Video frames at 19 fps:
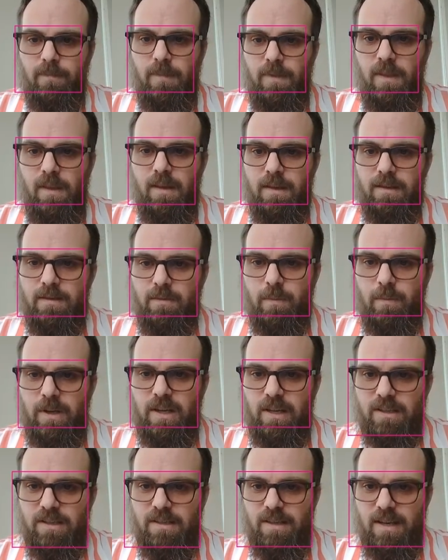is we
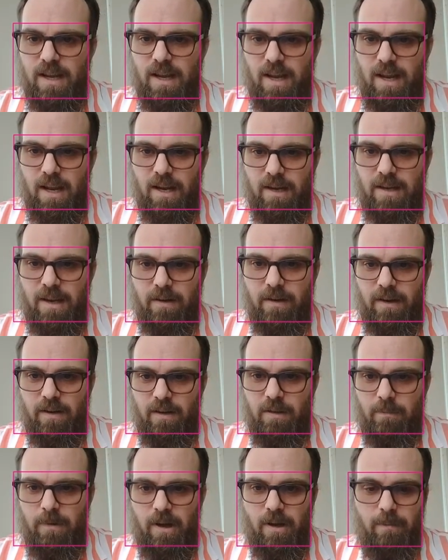can say down here at
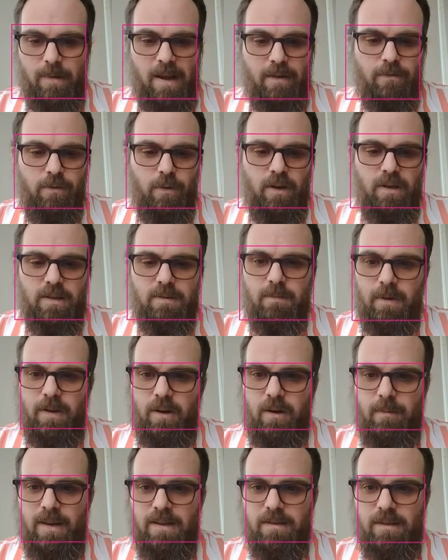the bottom, after we display
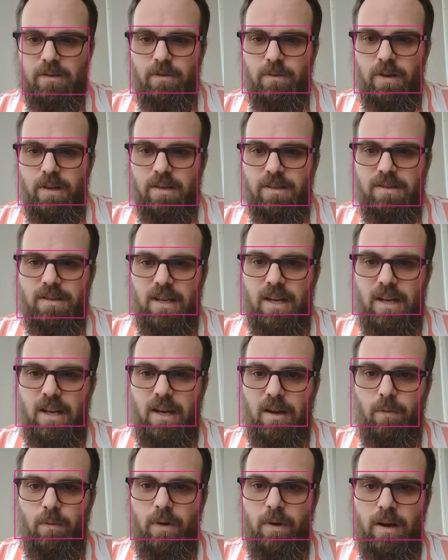our message, we could say
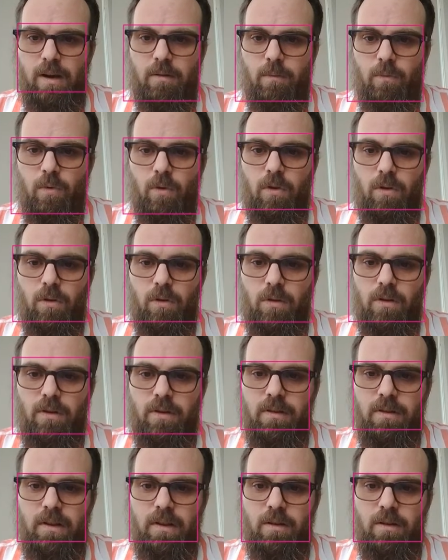random roll
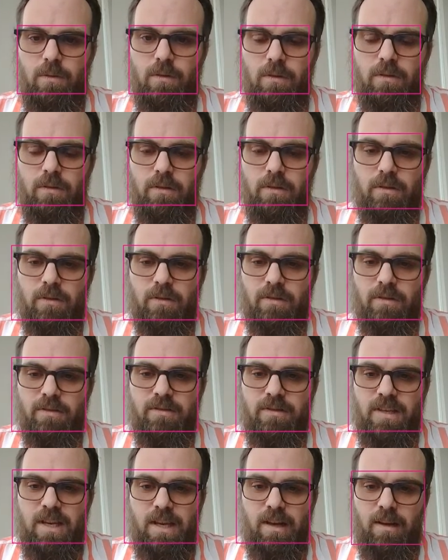equals
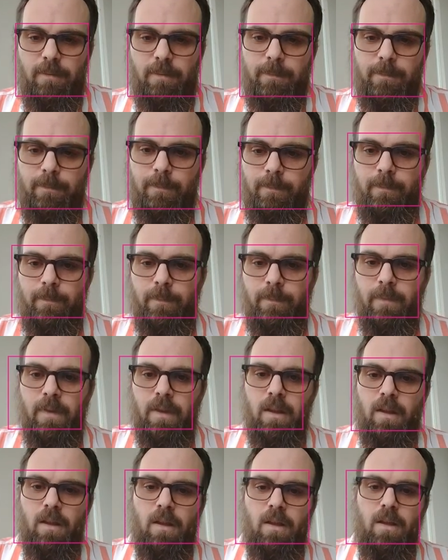10,
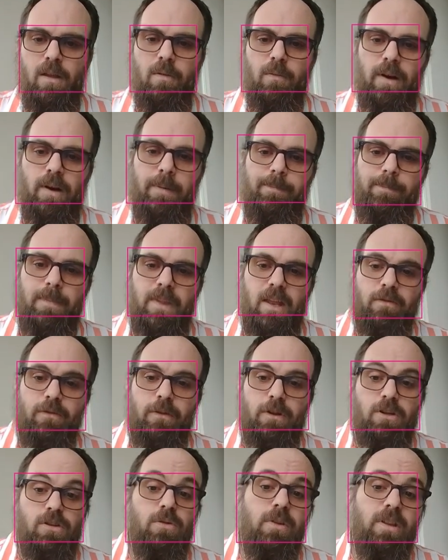right? And if
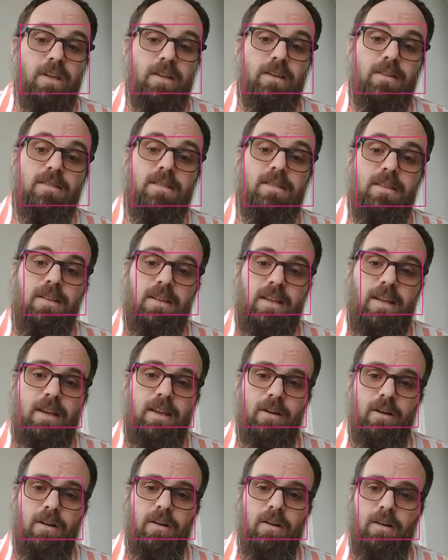we do this
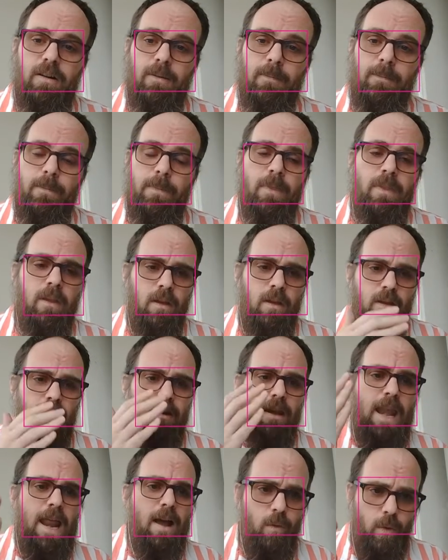here,
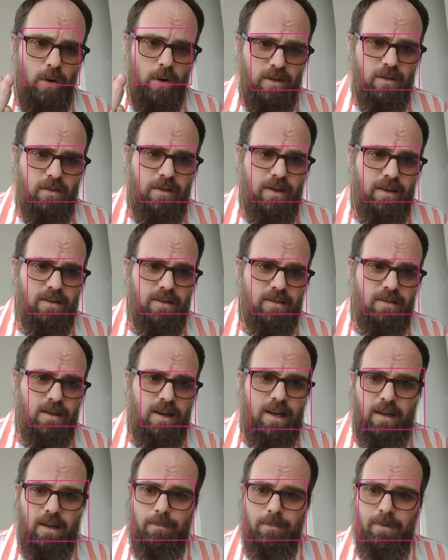now what do you think is going
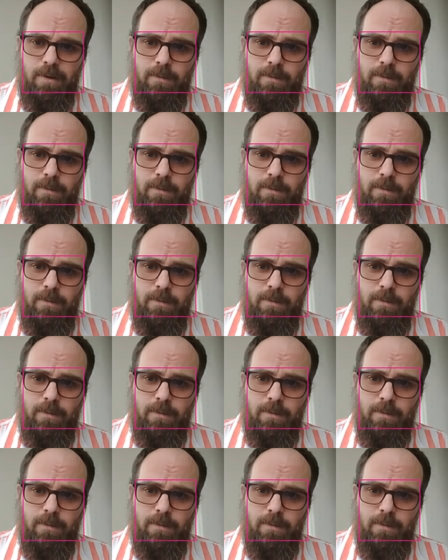to happen,